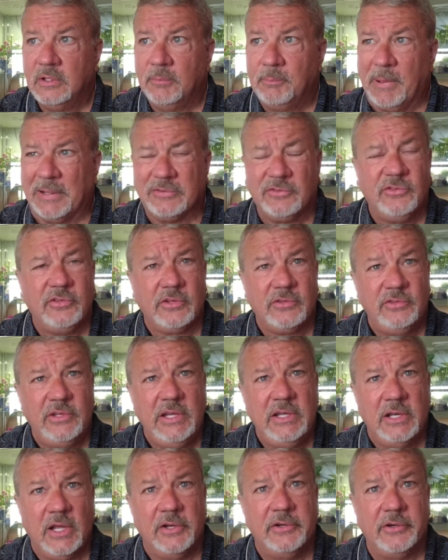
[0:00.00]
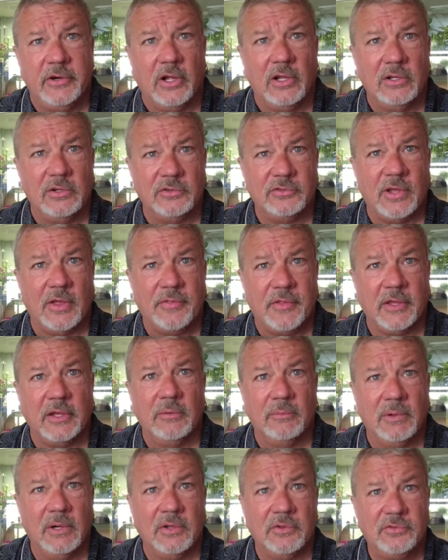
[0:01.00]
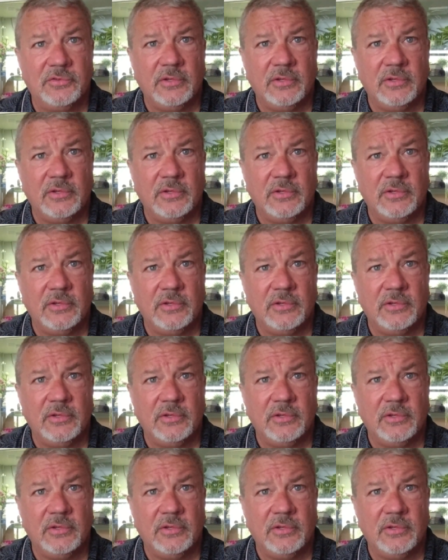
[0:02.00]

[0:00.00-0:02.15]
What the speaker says: about $1,600, I think it was.